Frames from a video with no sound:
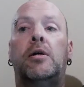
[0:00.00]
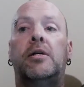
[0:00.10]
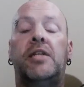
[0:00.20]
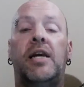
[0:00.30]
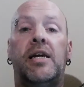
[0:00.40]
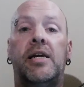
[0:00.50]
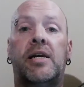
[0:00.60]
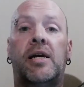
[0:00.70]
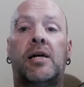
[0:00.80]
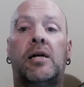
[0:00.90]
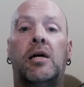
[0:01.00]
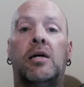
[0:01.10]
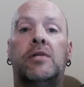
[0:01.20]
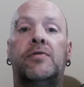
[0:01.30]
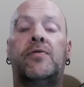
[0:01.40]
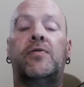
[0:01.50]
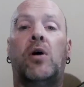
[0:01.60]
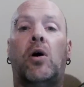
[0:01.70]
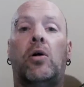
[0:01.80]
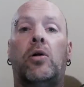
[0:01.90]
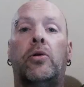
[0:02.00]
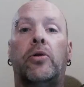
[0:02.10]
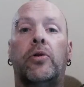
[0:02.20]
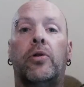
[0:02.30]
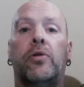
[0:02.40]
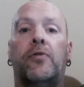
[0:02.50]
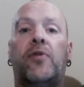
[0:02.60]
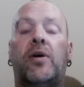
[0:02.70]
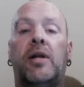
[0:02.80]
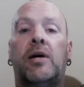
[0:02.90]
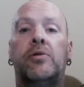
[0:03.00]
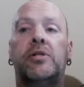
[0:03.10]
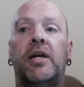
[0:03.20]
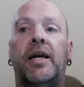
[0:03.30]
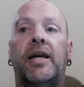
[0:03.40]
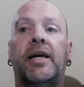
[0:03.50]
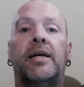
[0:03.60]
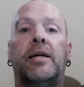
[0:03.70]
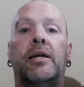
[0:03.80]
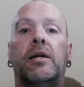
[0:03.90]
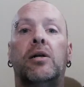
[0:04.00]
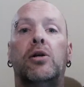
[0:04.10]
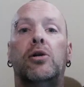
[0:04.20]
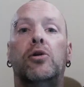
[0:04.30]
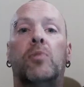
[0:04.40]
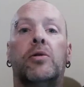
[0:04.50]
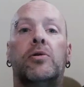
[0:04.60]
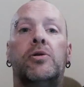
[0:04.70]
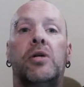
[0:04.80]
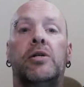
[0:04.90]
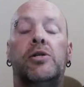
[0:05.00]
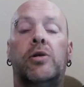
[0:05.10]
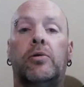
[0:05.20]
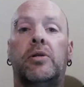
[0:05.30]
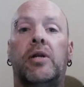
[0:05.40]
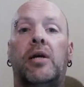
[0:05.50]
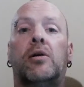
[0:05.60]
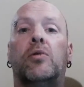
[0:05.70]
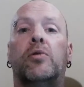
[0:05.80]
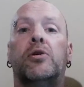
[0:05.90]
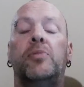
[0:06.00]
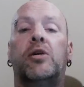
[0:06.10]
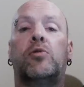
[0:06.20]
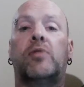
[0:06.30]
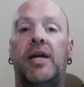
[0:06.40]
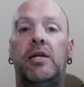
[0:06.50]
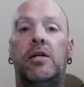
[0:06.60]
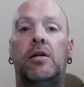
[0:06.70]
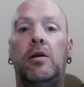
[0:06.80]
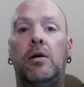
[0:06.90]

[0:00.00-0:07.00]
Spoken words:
taking care of all the fallout and new mothers and children that are going to be created